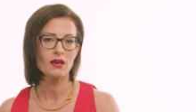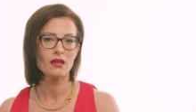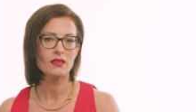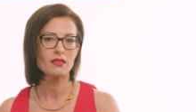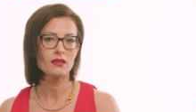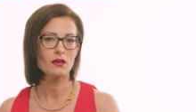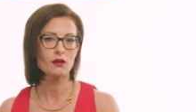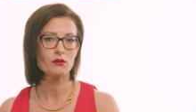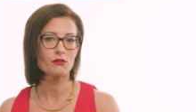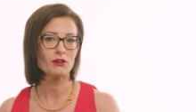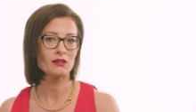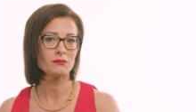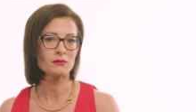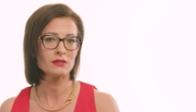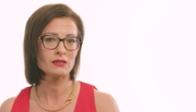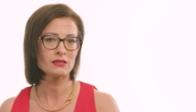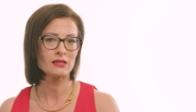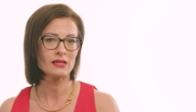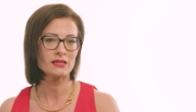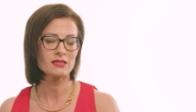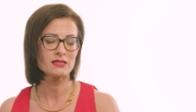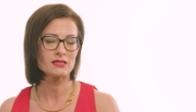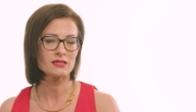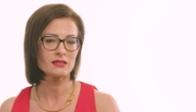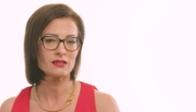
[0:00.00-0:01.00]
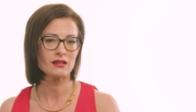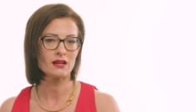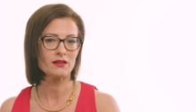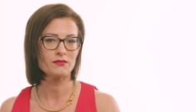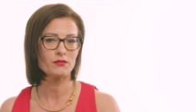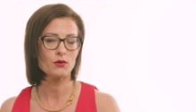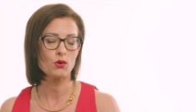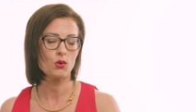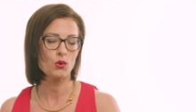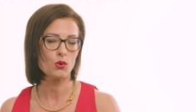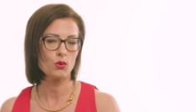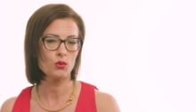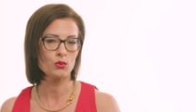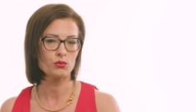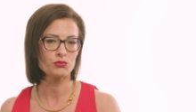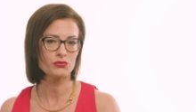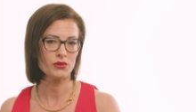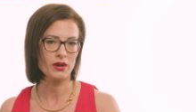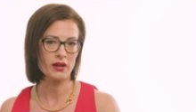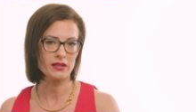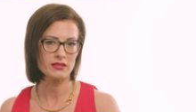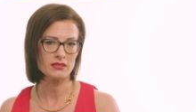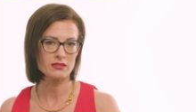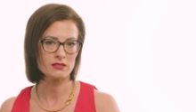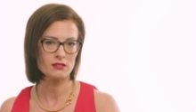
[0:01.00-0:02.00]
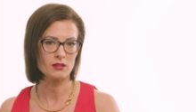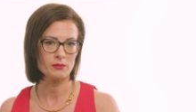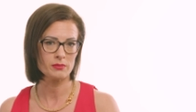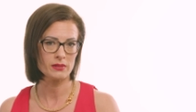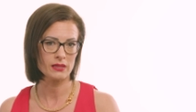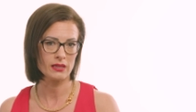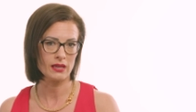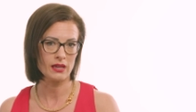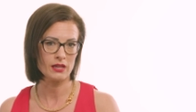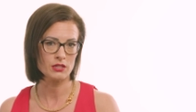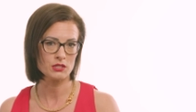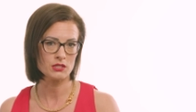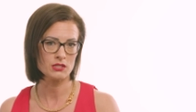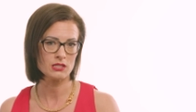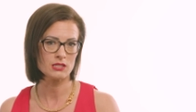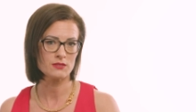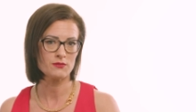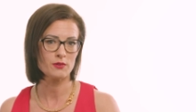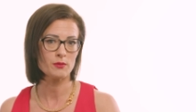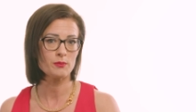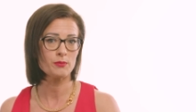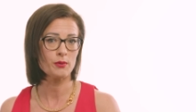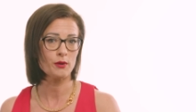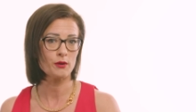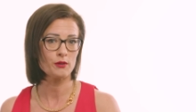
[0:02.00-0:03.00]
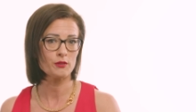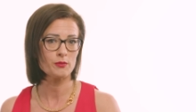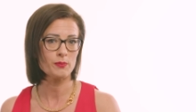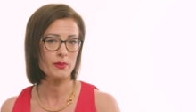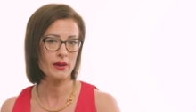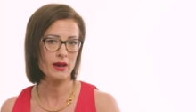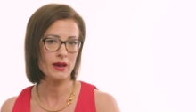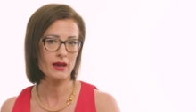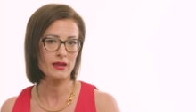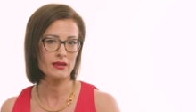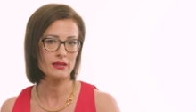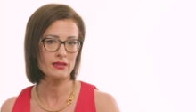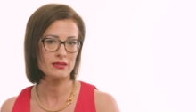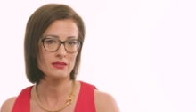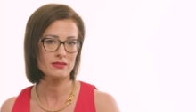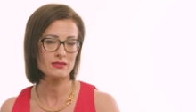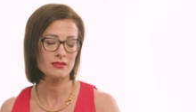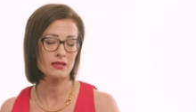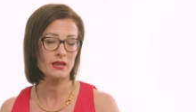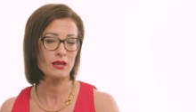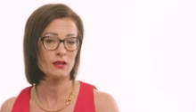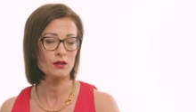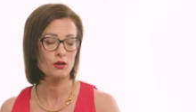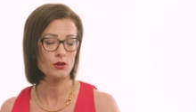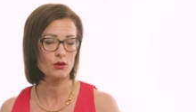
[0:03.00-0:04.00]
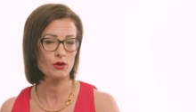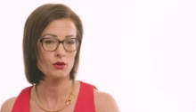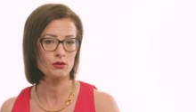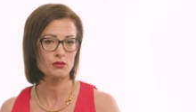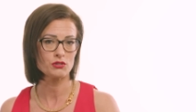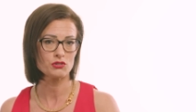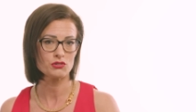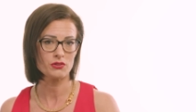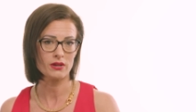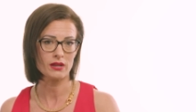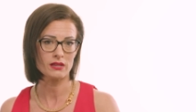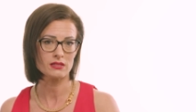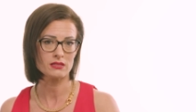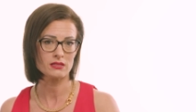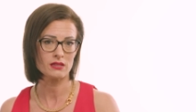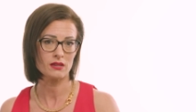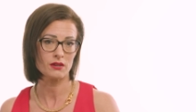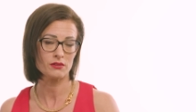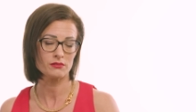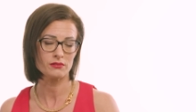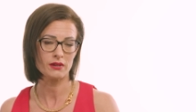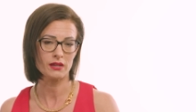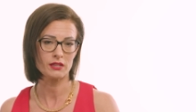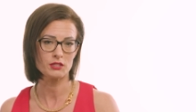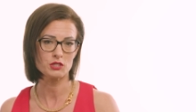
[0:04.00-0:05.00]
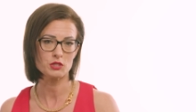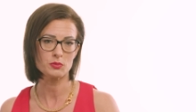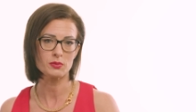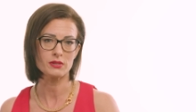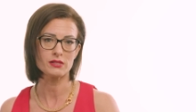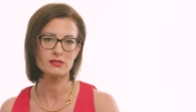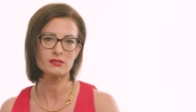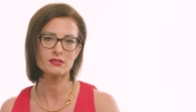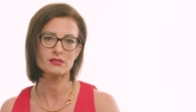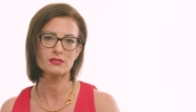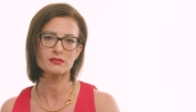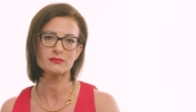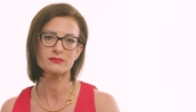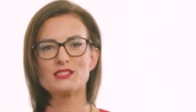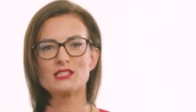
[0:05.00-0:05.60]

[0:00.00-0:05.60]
The agreement needs to cover all rights and obligations for both parties in a contractor arrangement.